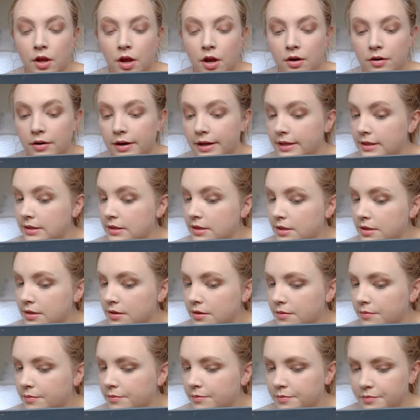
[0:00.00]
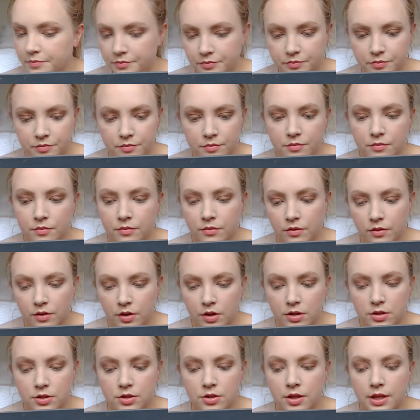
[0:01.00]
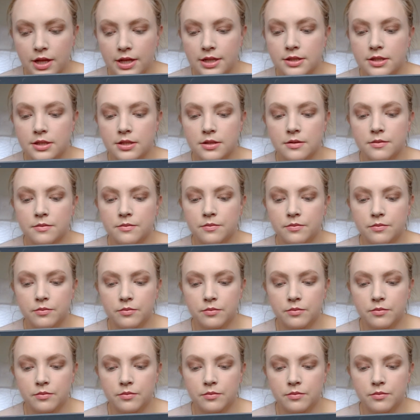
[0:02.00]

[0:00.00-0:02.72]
All right, so that's